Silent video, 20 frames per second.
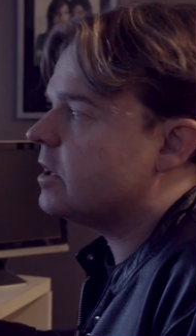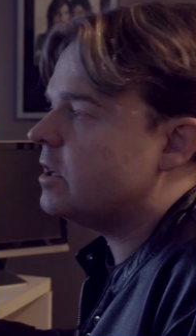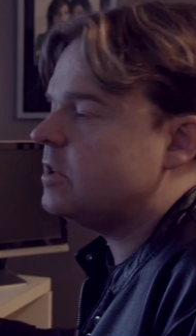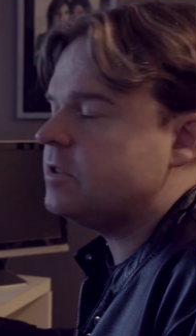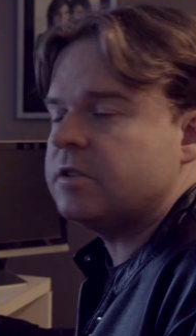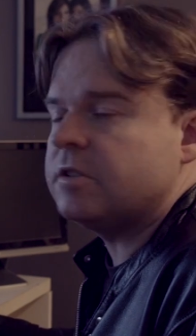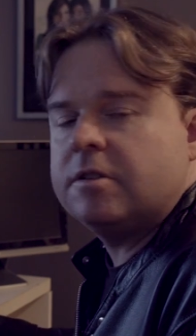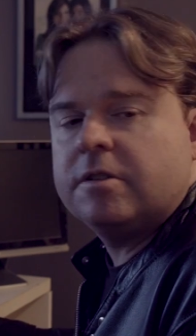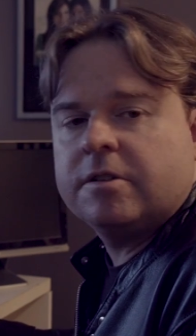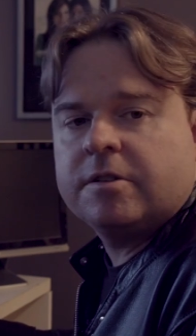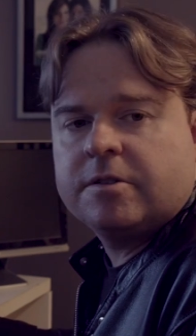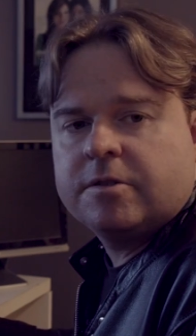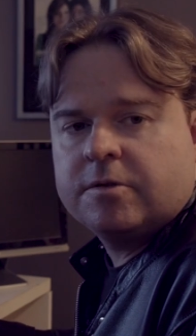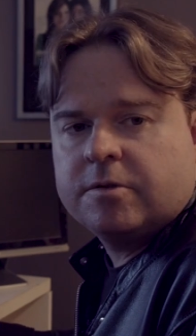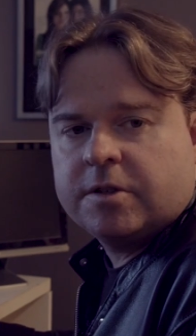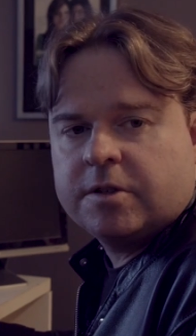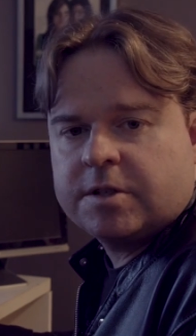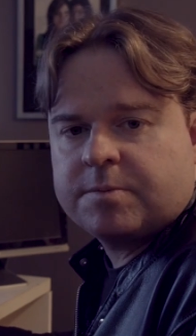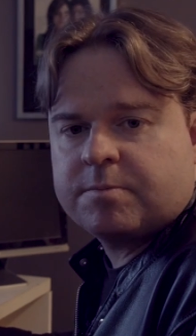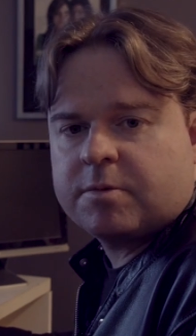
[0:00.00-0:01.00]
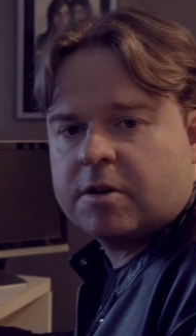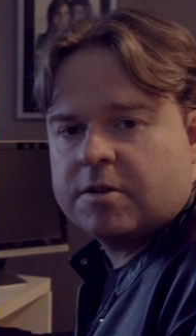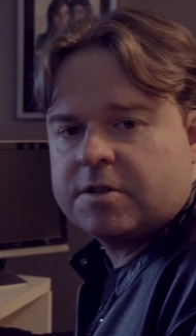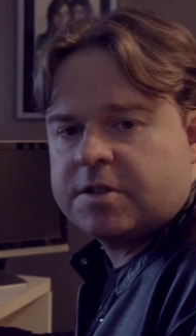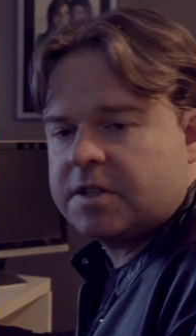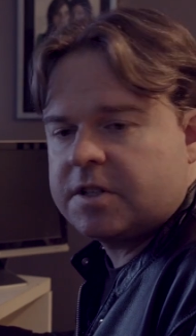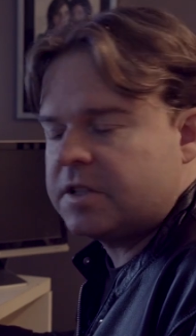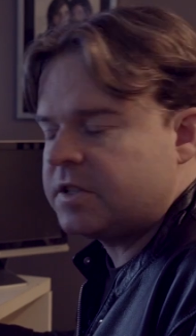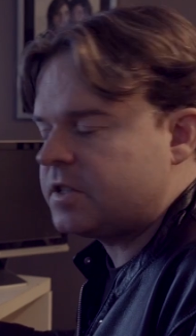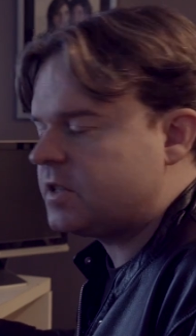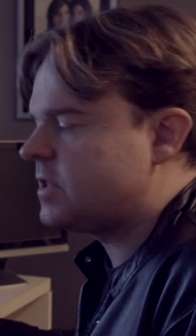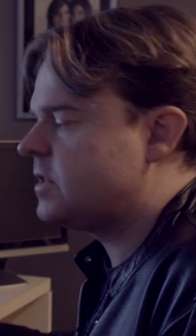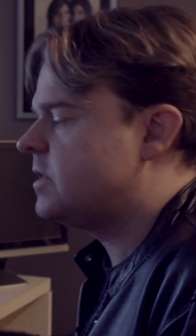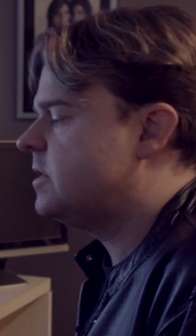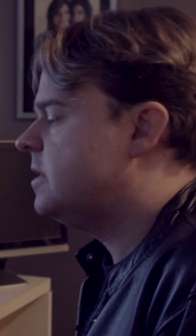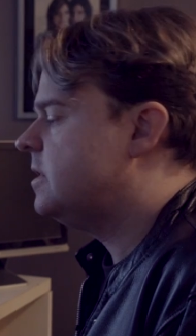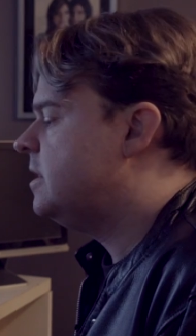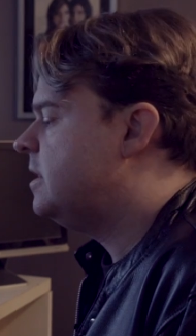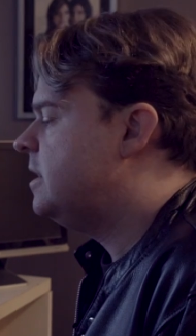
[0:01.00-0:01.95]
I don't do, do this process